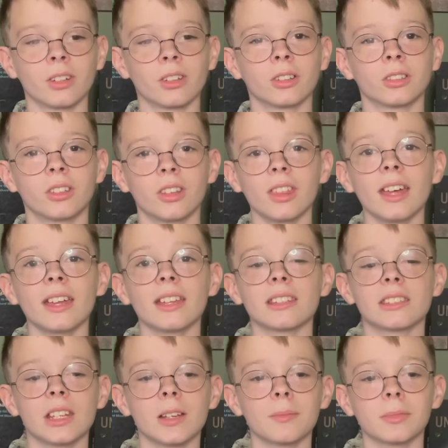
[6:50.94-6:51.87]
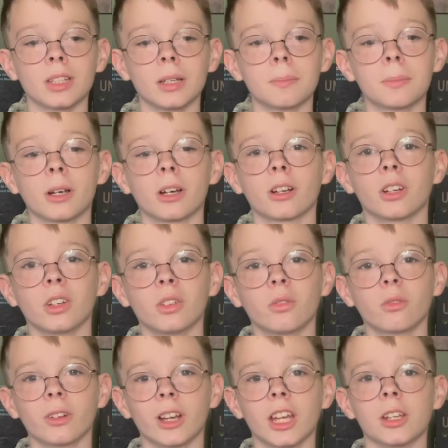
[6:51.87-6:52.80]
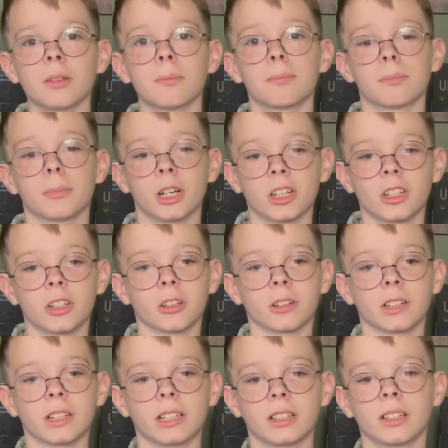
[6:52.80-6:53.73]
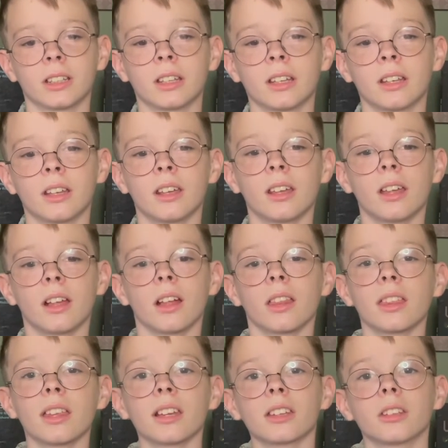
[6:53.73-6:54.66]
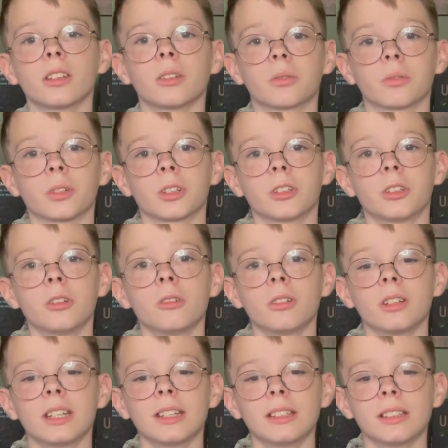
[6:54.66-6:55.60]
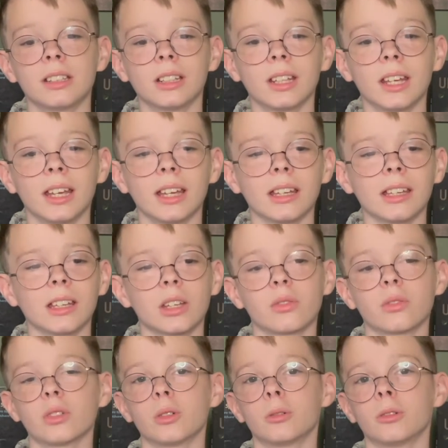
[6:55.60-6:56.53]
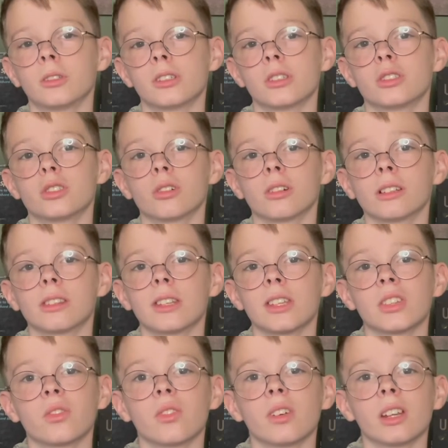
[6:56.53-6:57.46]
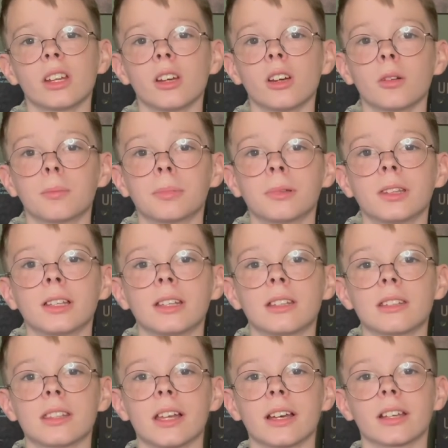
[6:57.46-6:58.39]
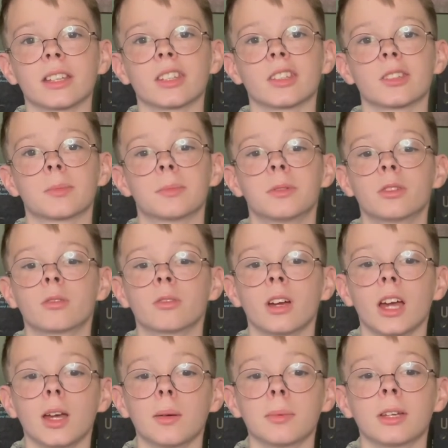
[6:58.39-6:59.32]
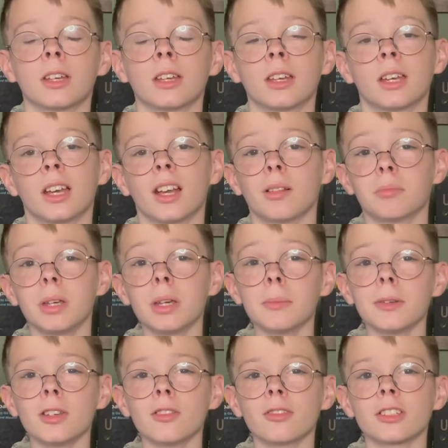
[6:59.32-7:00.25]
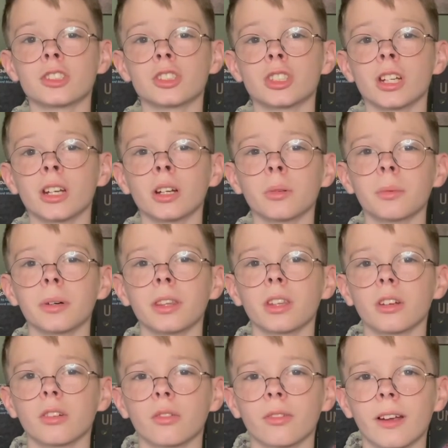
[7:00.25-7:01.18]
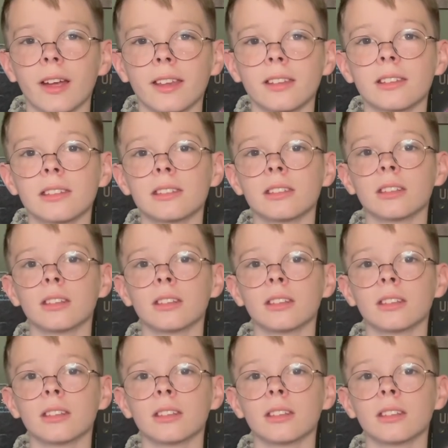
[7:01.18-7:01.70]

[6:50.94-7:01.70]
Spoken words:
So that sums up our good friend Mercury. Thank you for tuning in today. If you enjoyed this video, please like and subscribe, and maybe even share it with your friends.